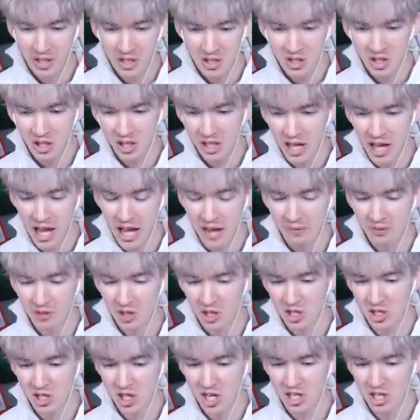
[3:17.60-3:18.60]
he's gonna have
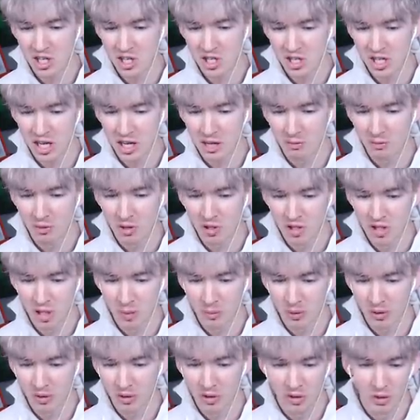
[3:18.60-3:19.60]
to change his name to
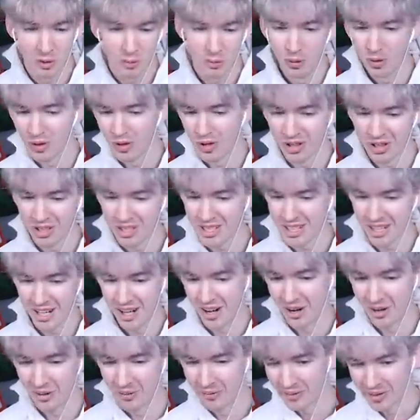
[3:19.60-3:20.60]
something a little more, you
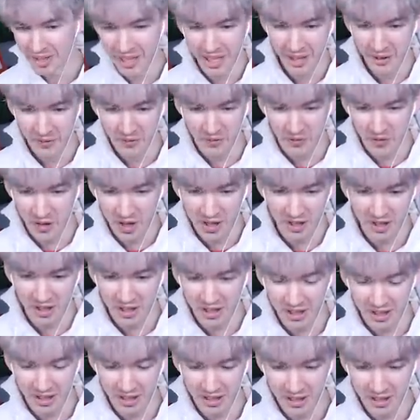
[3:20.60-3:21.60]
know, kid-friendly.